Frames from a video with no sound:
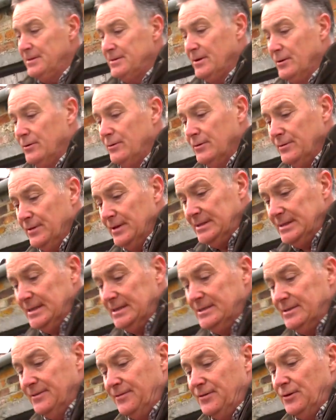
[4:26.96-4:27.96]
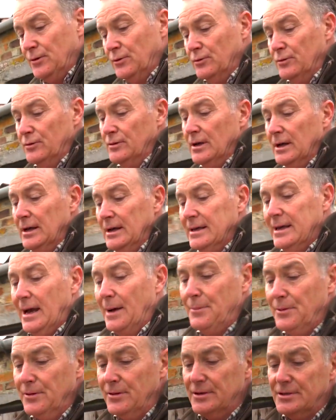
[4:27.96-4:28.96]
So this is the fuel
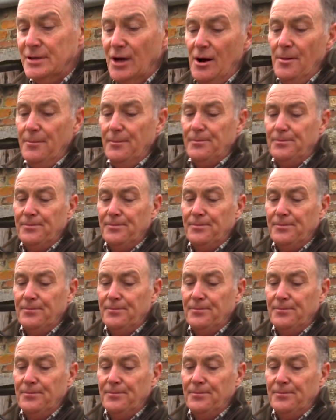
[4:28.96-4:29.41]
cap at the top.